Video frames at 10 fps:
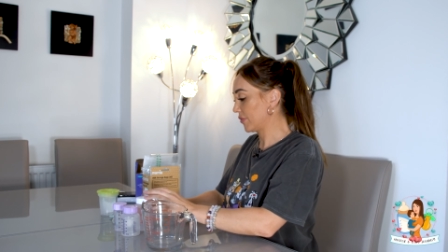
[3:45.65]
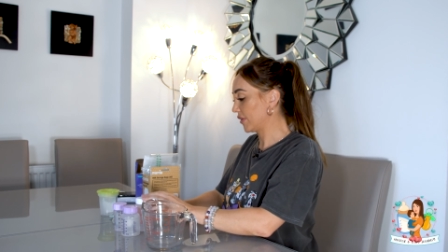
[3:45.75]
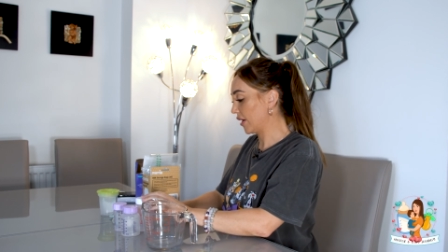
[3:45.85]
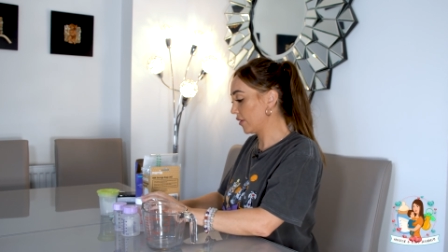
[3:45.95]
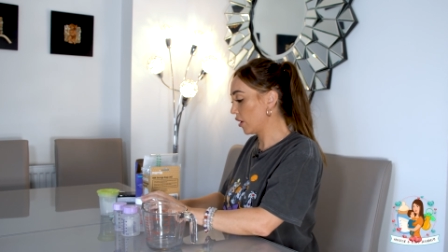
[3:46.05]

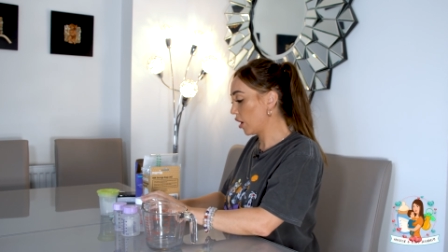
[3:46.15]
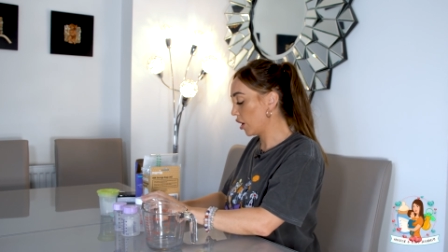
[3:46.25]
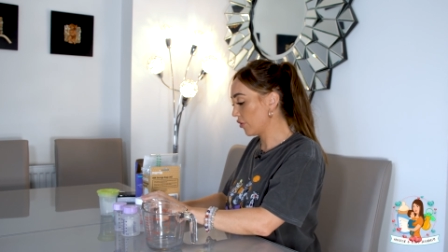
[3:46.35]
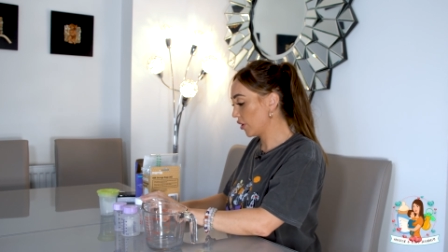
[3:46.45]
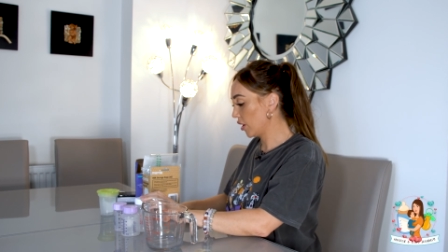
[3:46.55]
Then
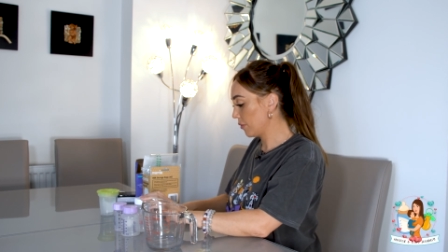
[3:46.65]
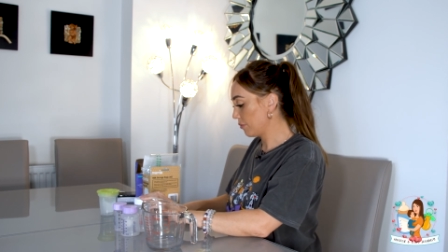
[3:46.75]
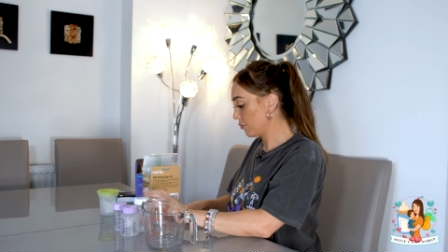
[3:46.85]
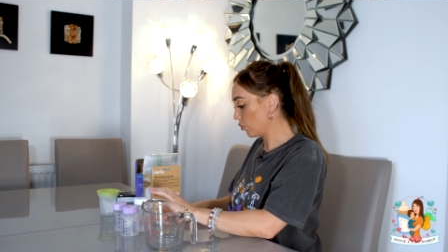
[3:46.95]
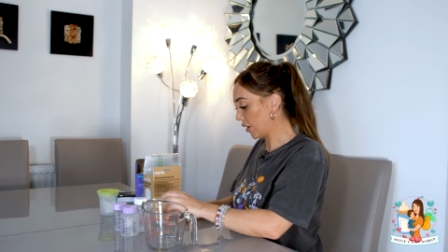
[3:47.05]
other
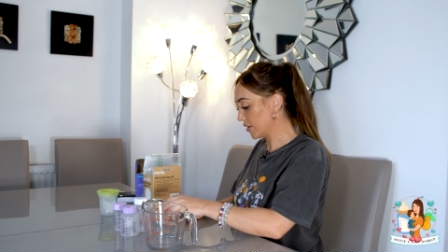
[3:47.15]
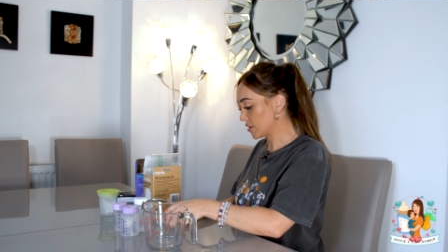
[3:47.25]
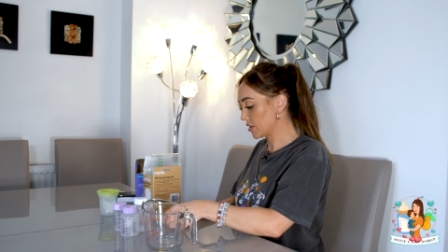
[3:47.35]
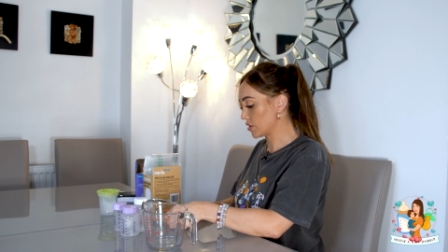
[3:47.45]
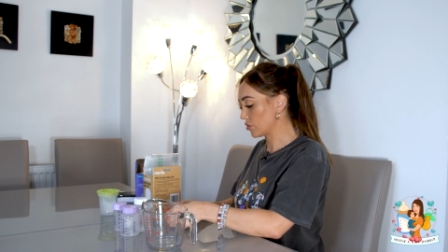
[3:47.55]
ways
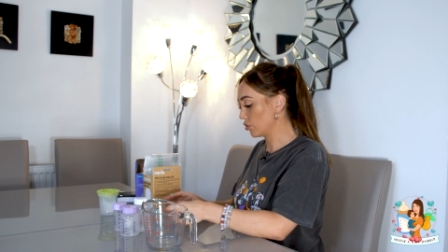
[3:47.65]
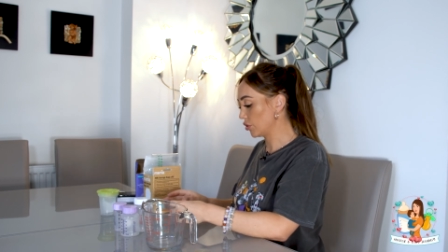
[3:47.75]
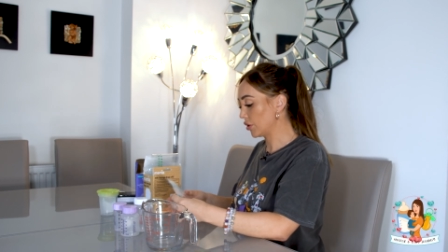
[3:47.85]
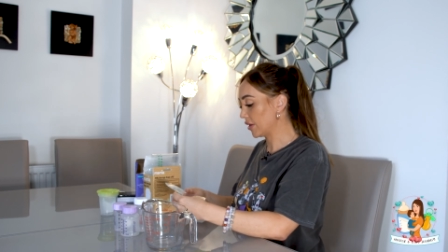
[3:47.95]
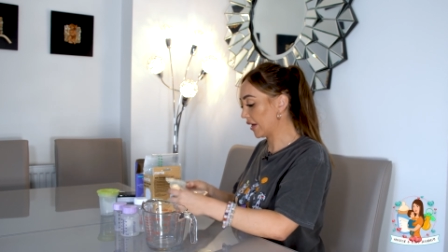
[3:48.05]
to store,
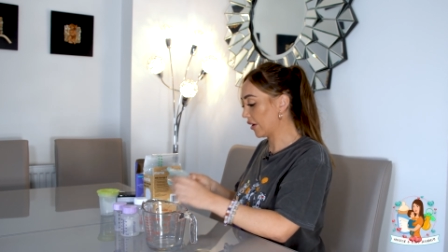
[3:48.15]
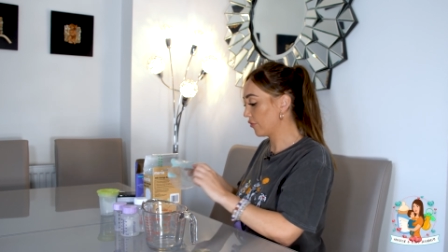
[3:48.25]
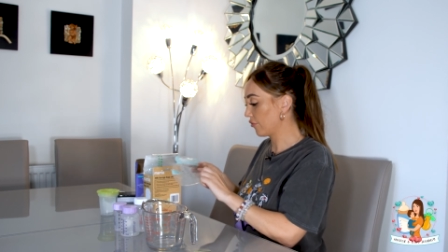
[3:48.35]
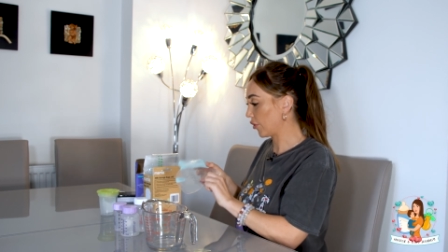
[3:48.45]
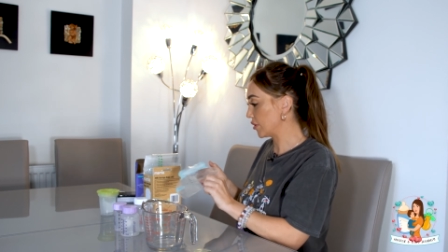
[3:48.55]
you can get
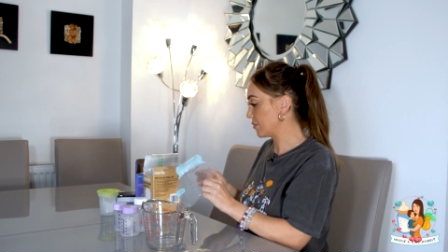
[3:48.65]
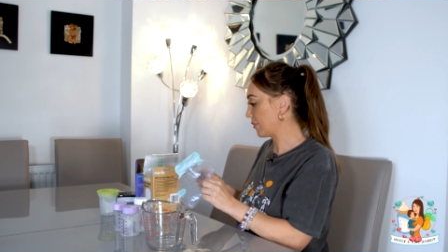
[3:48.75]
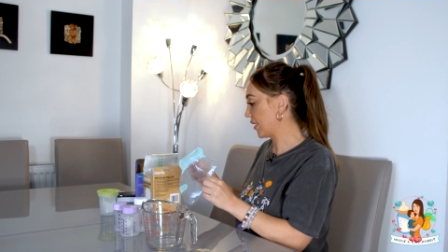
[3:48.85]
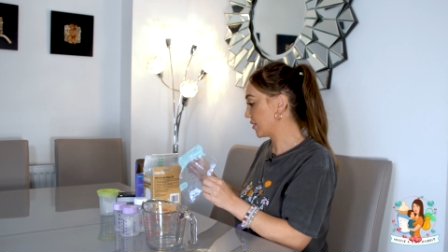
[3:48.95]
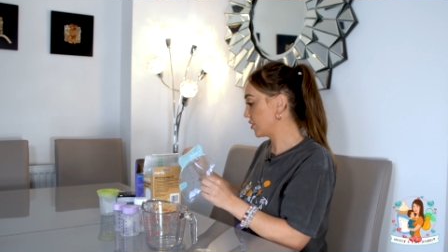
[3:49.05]
frozen
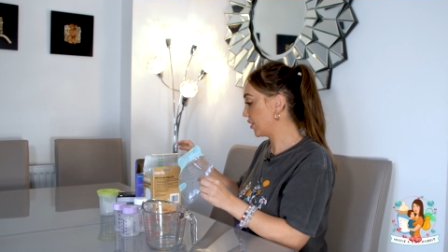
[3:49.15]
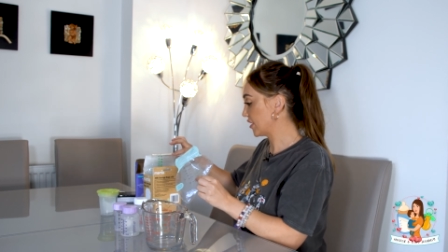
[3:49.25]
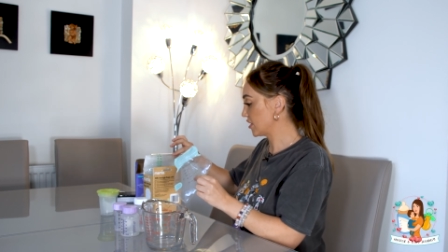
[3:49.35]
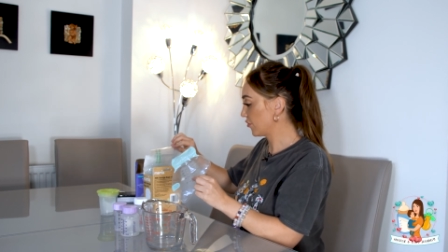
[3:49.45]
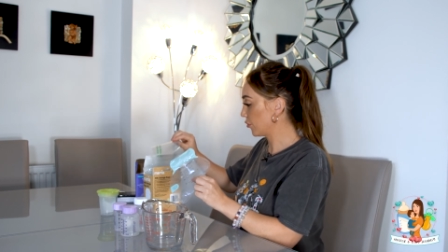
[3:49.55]
bags. You can
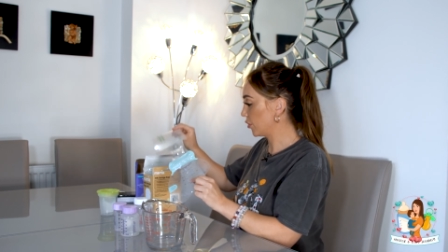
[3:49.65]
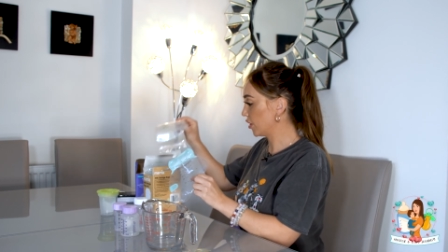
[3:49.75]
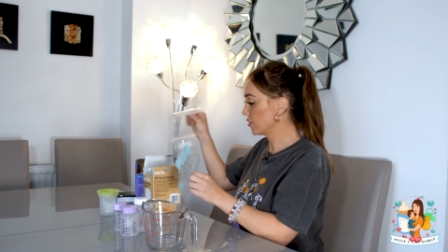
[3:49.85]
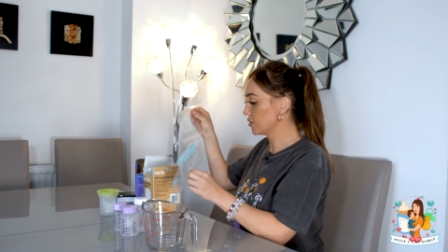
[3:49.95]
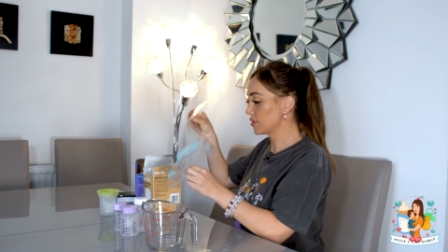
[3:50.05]
get different
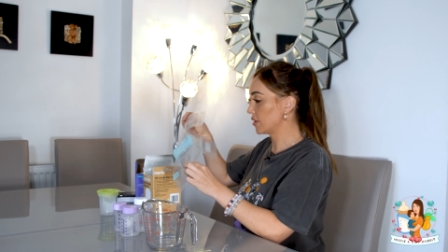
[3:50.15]
ones.